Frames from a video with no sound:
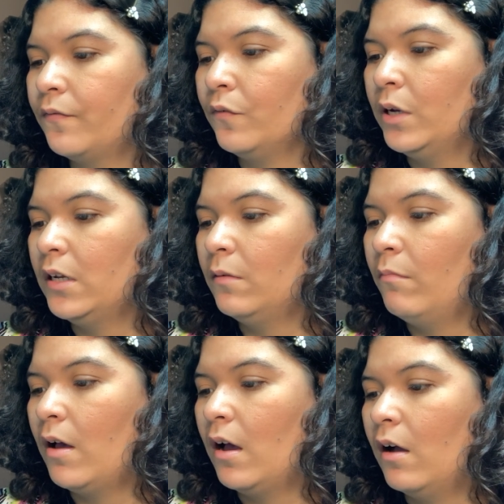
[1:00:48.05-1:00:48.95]

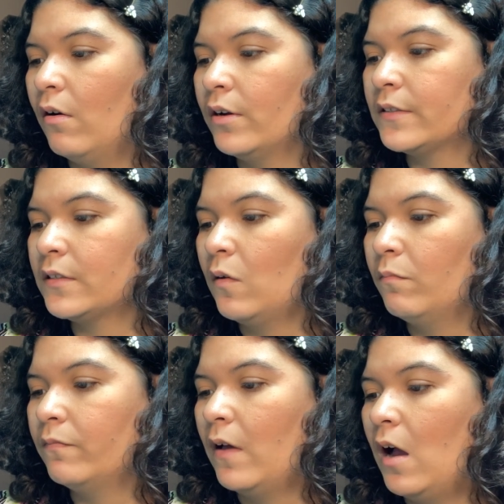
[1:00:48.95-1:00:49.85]
freedom
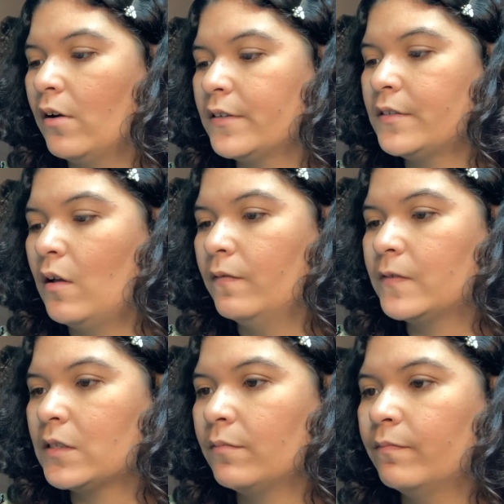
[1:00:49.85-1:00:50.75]

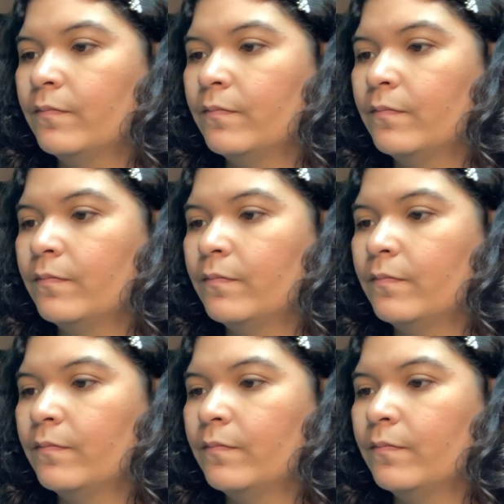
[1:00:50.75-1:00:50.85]
ourselves.